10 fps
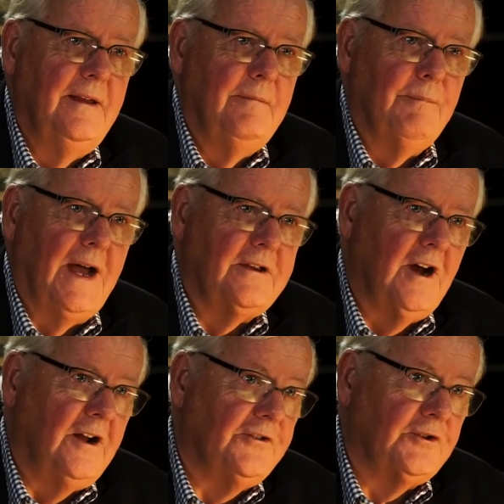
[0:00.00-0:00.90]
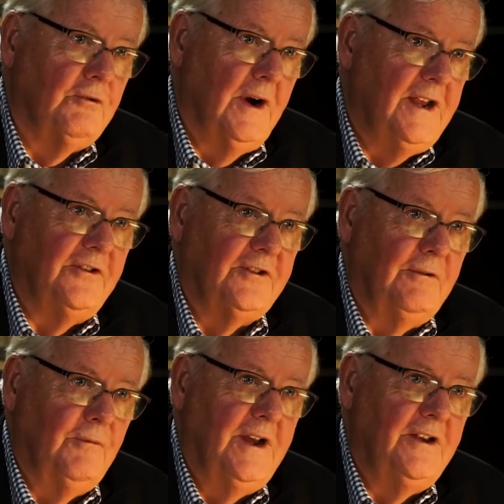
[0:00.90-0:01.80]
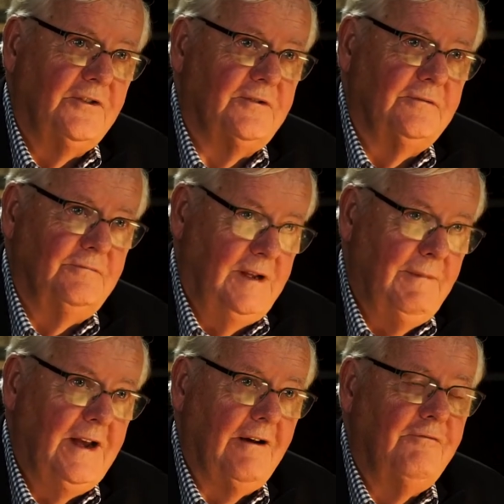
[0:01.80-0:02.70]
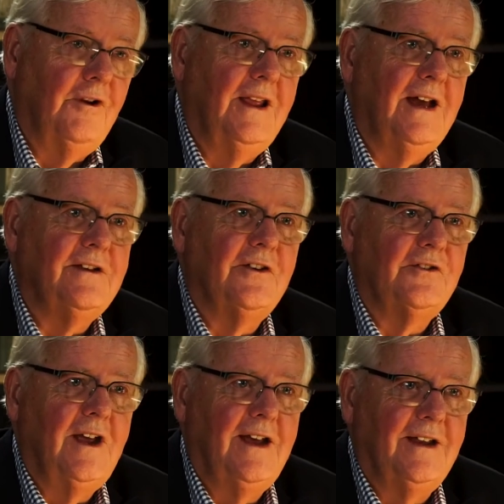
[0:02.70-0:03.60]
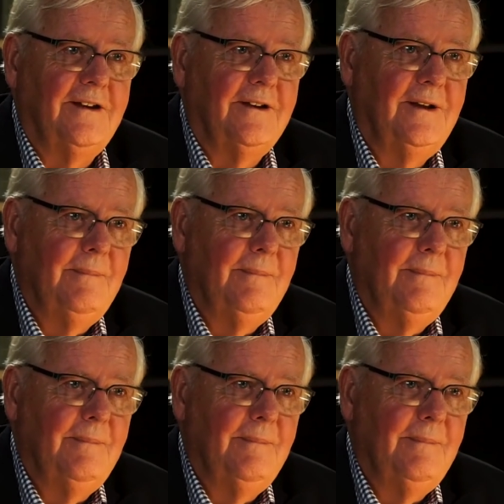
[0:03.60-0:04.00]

by God's grace in ways we may not fully understand,